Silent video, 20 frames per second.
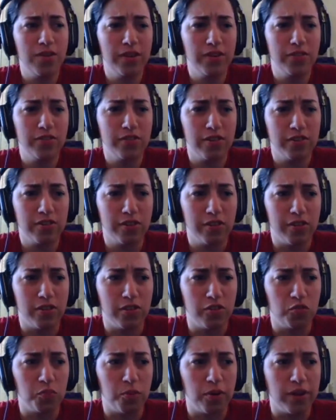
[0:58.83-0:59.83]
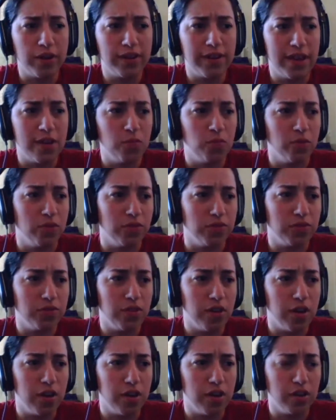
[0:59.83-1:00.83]
offense on the spring game
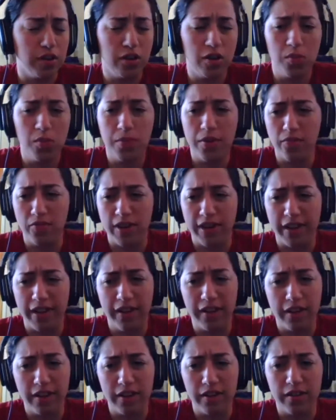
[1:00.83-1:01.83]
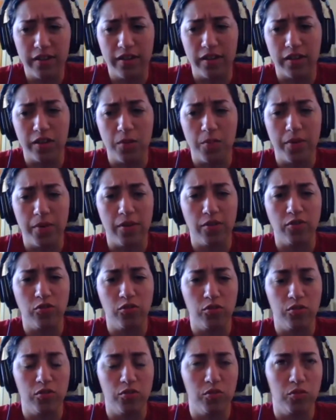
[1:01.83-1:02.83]
was a little bit vanilla compared
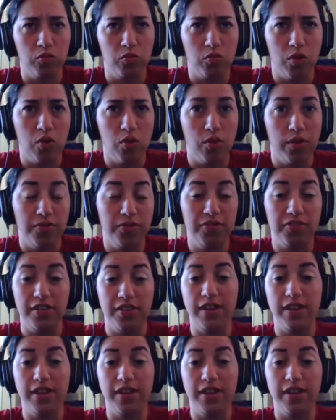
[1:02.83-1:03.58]
to what we've